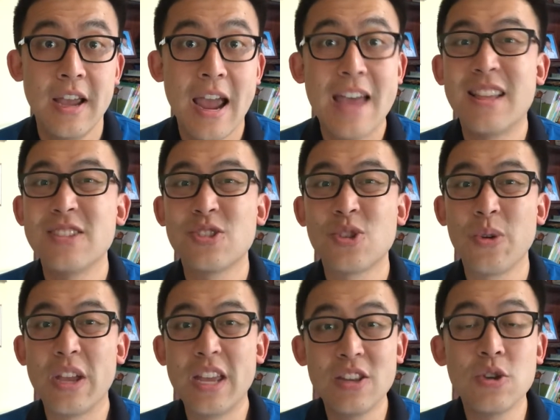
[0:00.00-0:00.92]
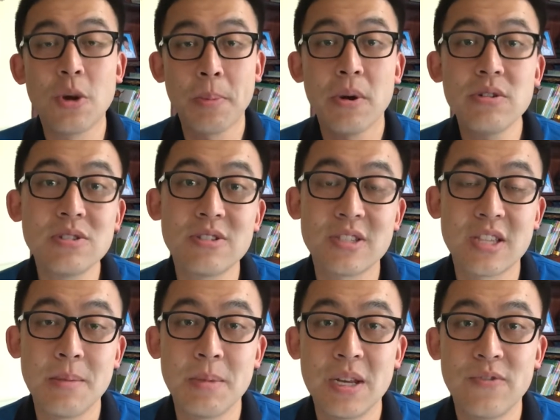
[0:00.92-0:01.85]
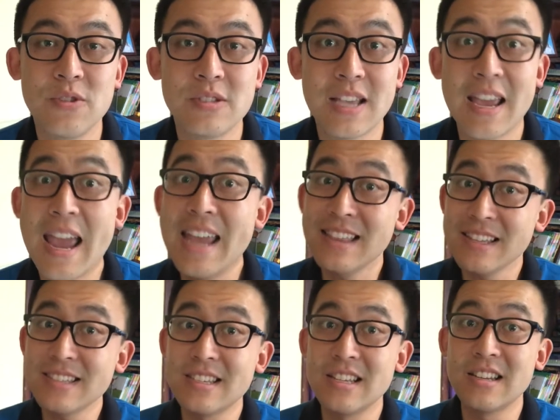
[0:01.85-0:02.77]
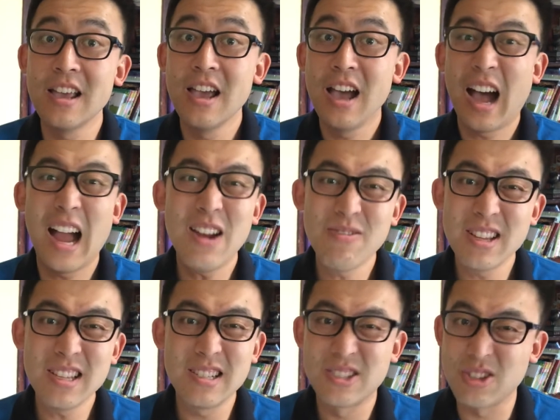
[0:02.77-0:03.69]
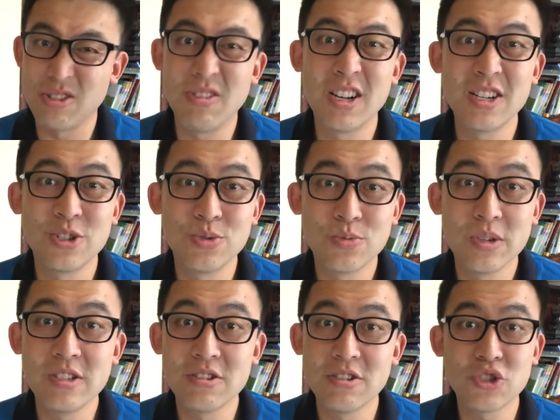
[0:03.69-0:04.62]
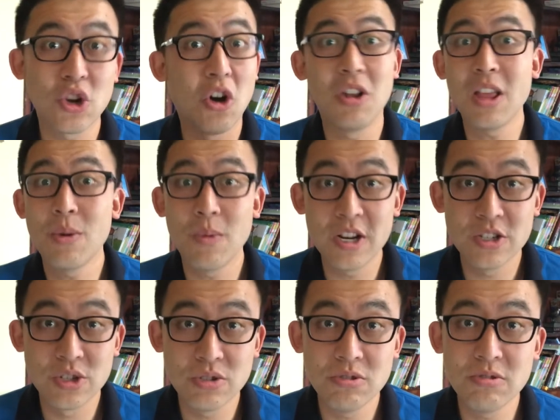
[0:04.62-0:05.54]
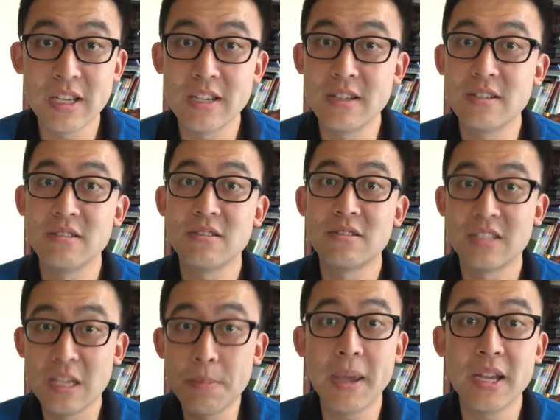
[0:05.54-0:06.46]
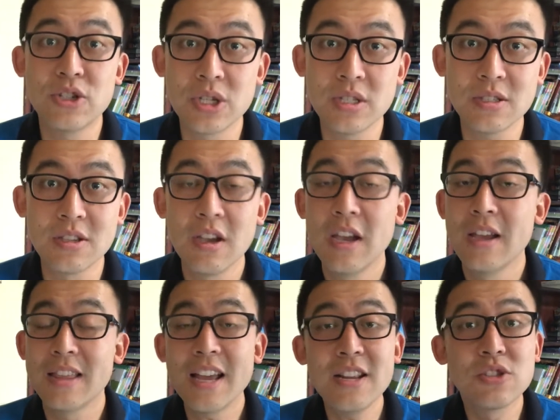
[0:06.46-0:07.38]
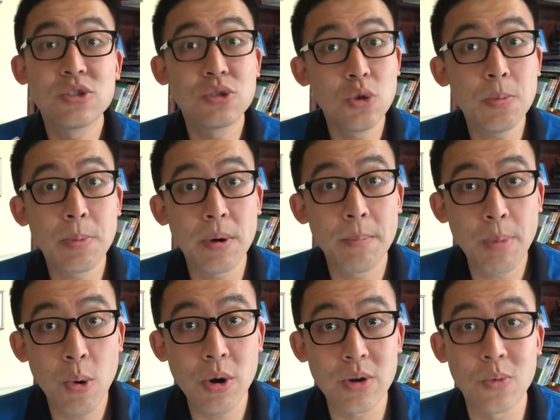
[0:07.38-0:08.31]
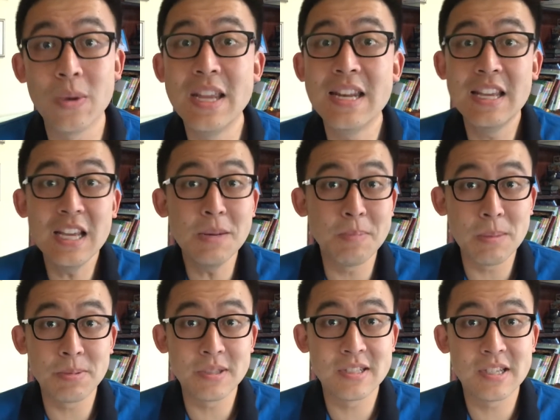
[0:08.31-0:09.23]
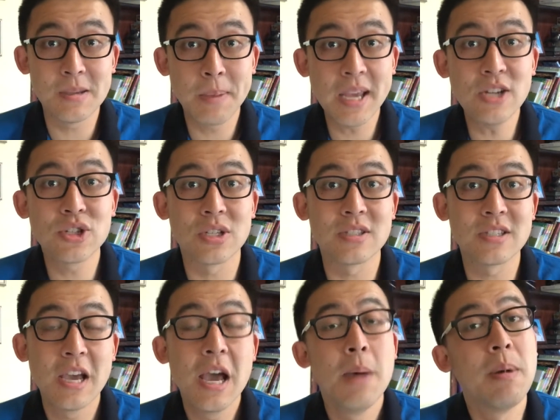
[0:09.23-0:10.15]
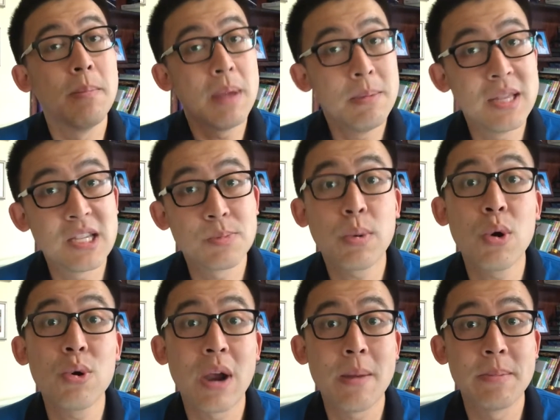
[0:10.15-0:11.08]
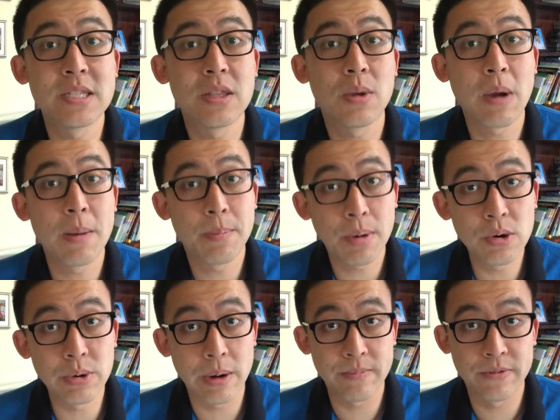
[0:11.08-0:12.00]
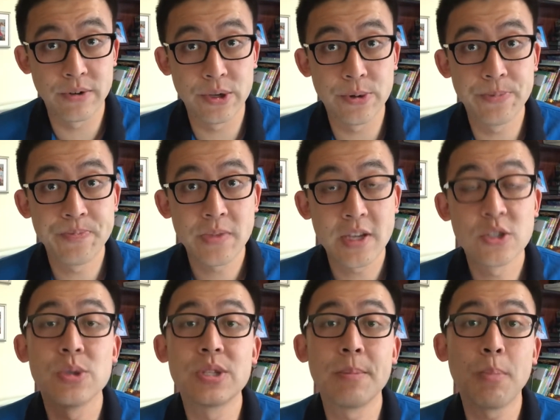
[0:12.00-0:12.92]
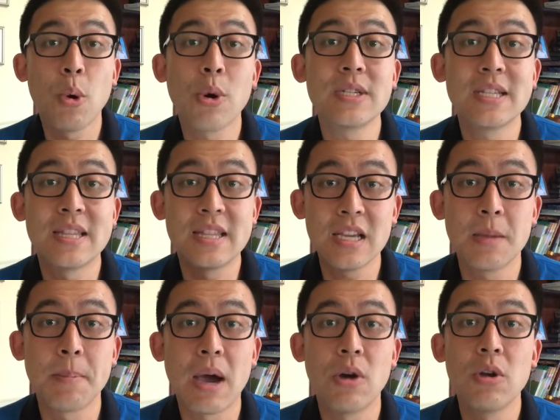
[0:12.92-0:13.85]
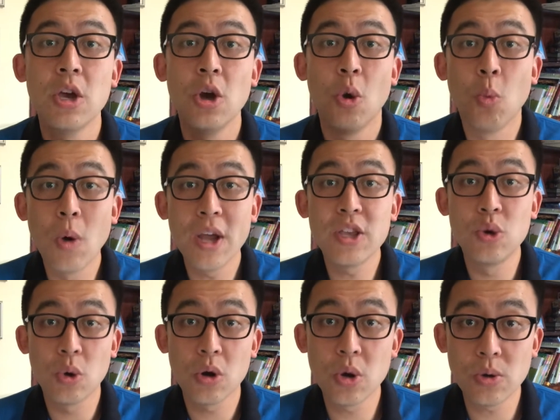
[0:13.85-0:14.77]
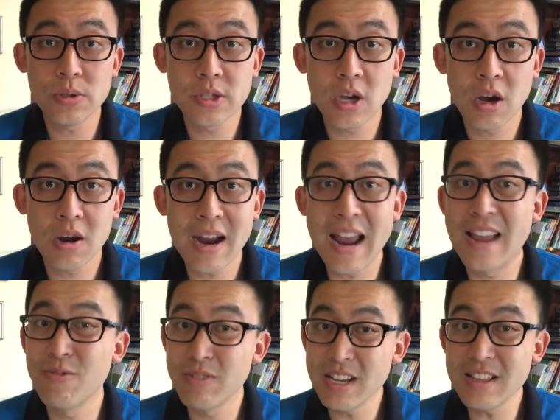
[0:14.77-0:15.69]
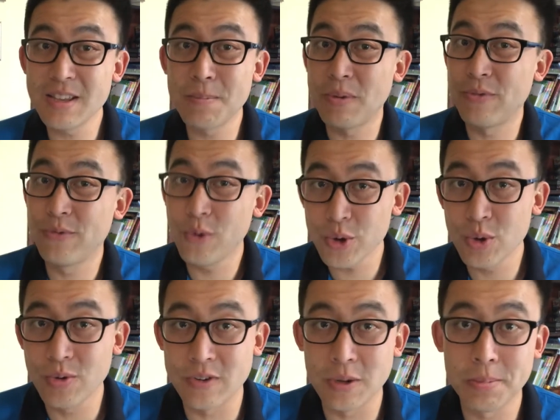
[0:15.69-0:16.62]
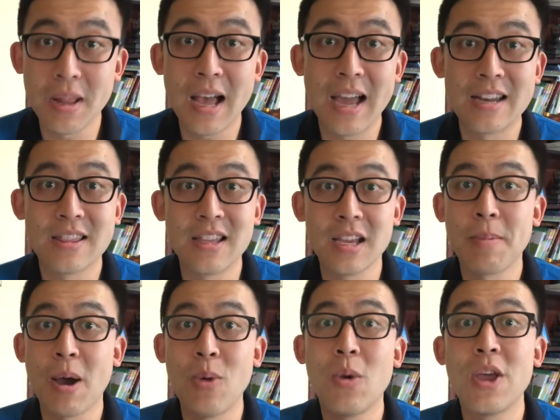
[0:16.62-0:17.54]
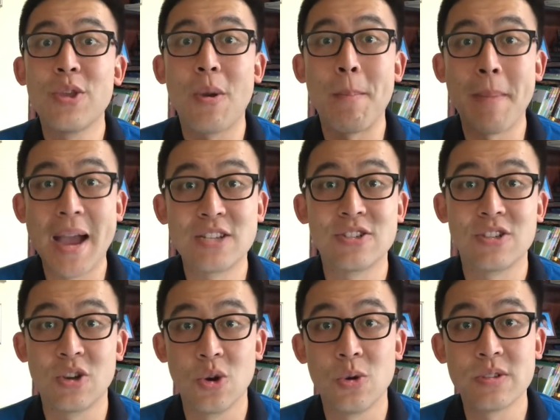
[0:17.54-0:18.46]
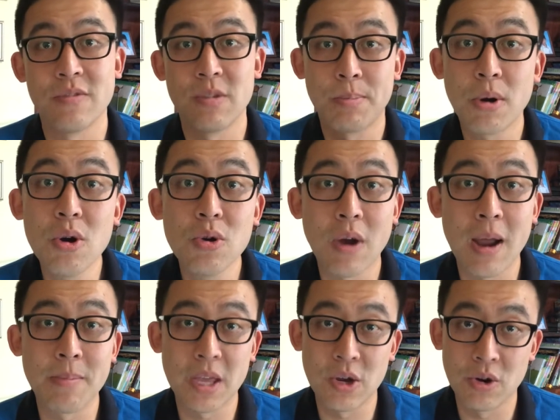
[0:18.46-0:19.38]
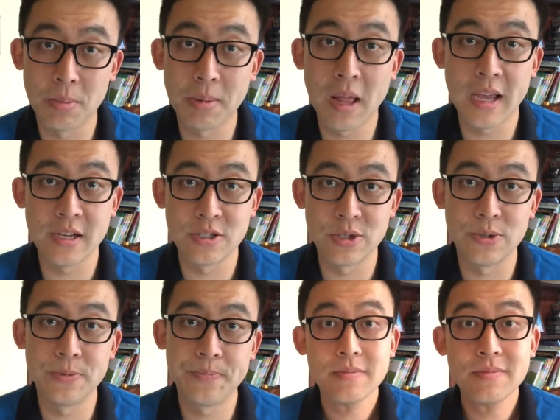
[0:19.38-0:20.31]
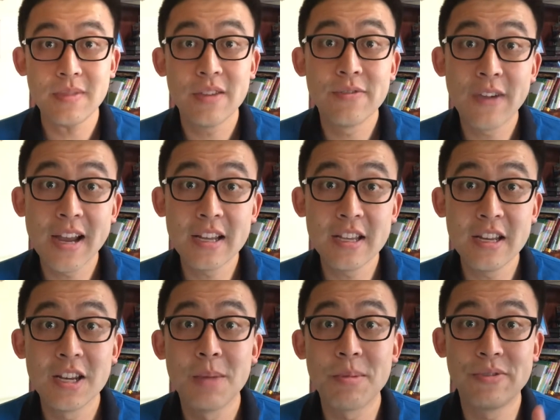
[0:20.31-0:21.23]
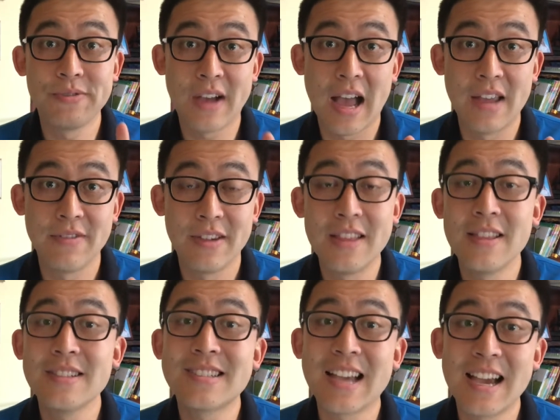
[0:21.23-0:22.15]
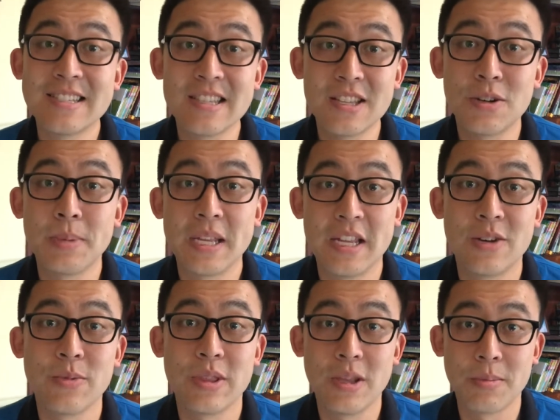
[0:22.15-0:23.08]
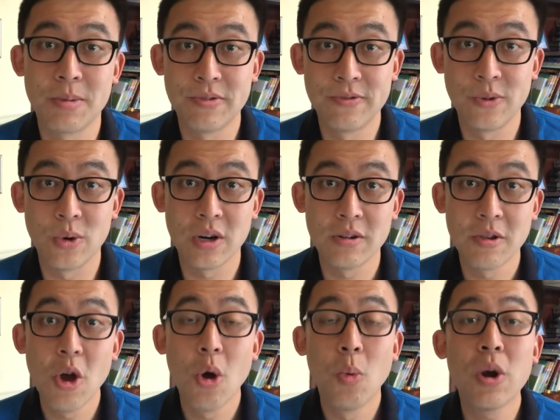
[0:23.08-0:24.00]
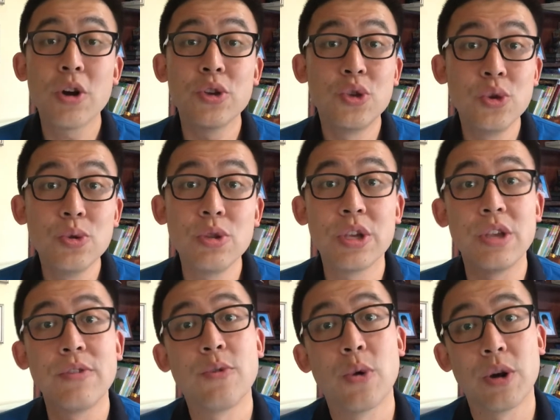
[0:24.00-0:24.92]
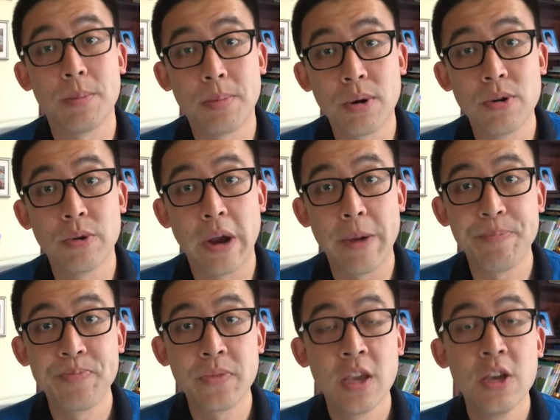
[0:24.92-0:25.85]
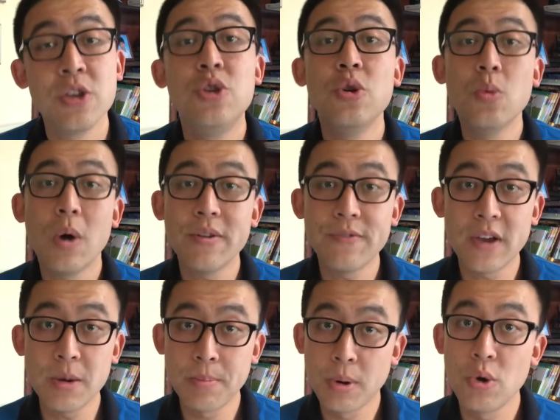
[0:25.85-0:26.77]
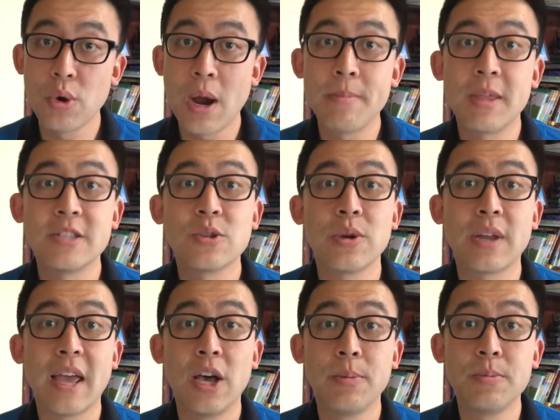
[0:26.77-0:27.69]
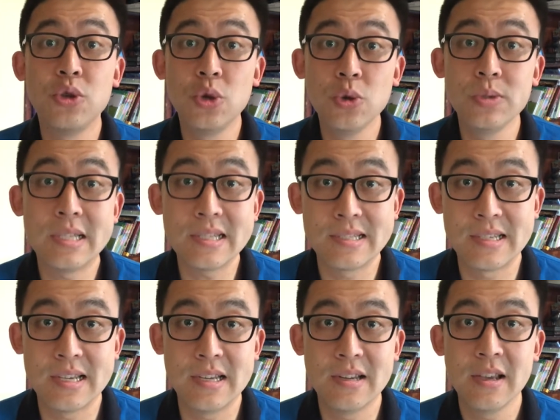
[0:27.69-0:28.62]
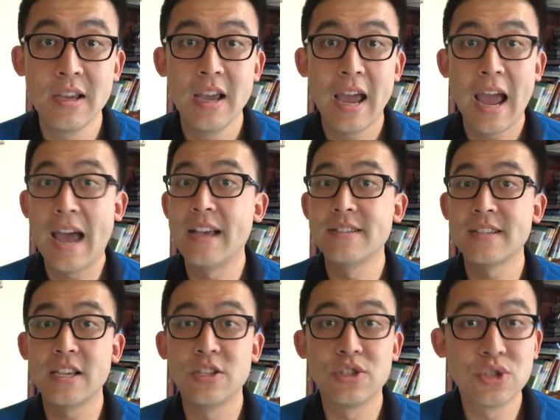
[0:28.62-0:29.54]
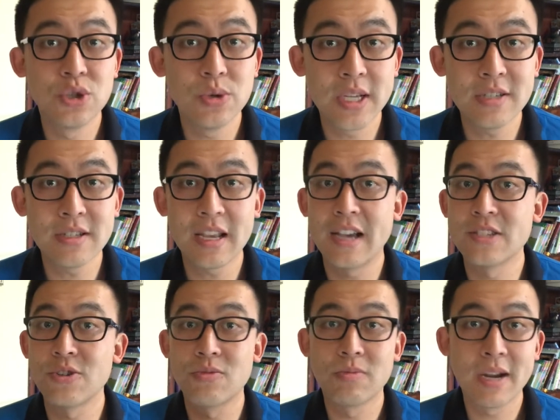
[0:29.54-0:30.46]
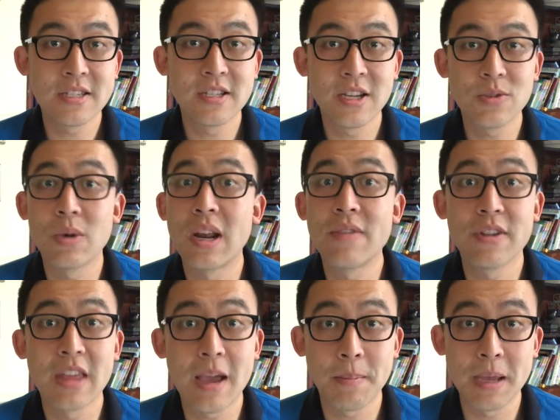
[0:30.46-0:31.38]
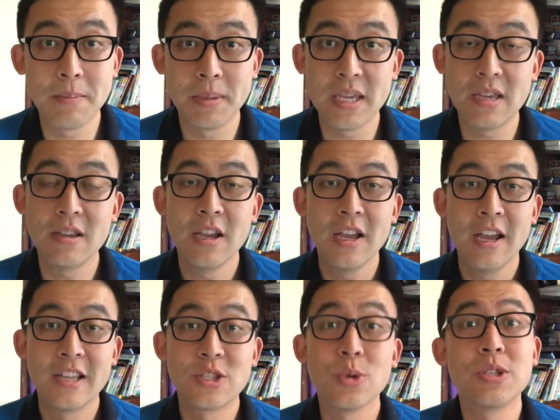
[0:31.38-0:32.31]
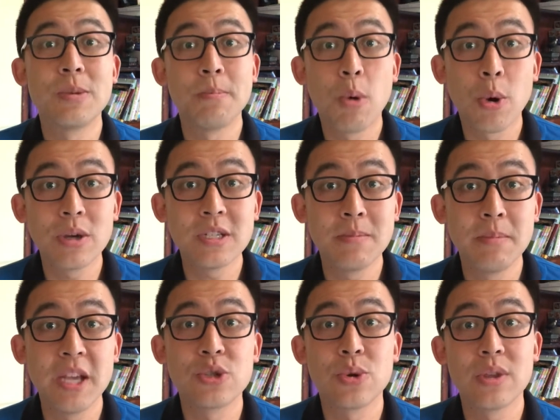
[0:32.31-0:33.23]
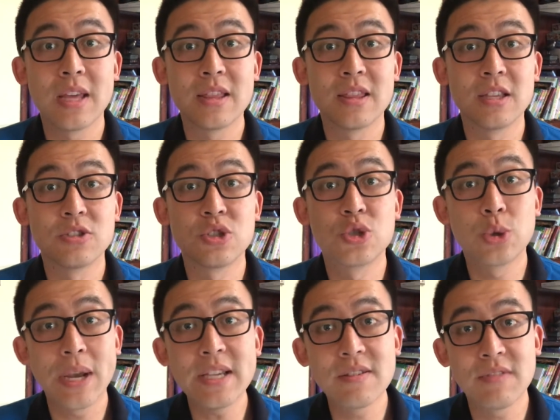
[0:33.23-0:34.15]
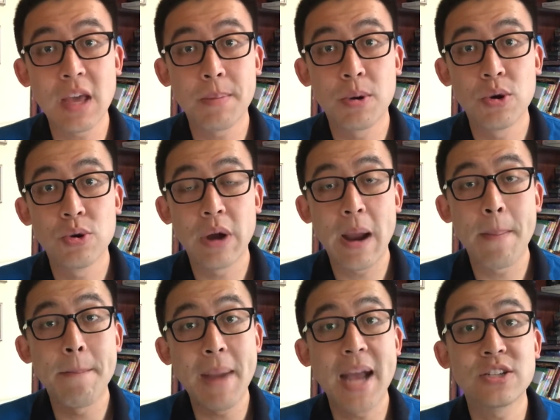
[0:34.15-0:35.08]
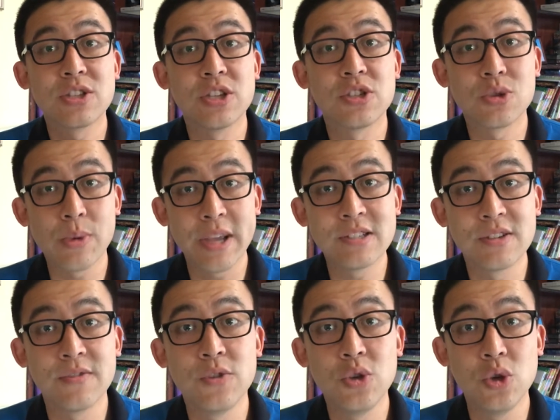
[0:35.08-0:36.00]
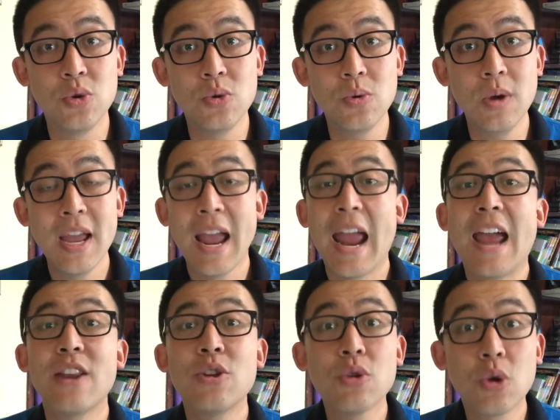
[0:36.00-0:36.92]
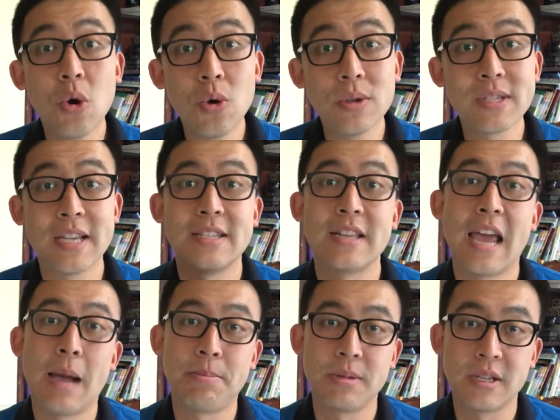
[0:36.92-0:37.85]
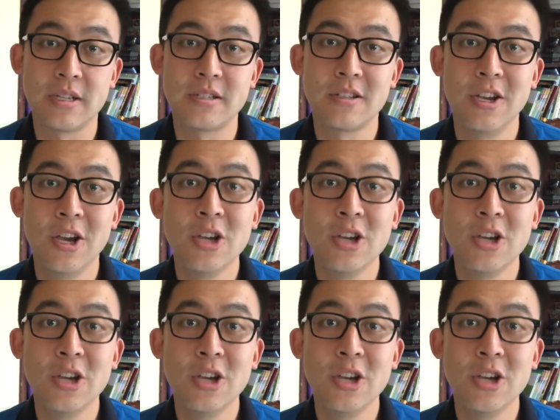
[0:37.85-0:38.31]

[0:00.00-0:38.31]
And then so in your personal statement, if you say, hey, listen, I really don't want to do research. All I want to do is see patients. That is super important. We need people to see patients, but maybe this program isn't the right program for you. So it's important to think about what your goals are, and really before you even apply, to think about whether it matches the goals of the program that you're applying to. Finally, number 5, and this ties a little bit in with number 4. What are you looking for in a program? You want to find a program that's going to help you succeed as a student, as a resident, whatever that might be. And so it's important to make sure that the strengths of that program match the strengths of you and your goals as an applicant.